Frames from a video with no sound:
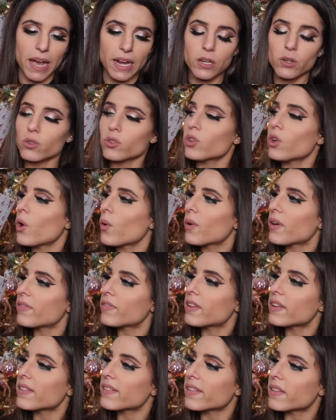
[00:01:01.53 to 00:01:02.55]
I don't know
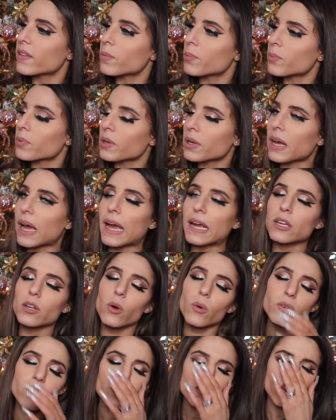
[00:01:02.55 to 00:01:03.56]
if this is the pre, I
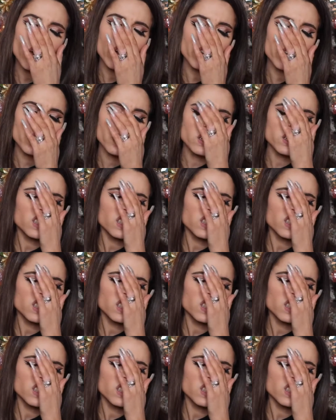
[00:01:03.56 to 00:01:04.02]
know it's not,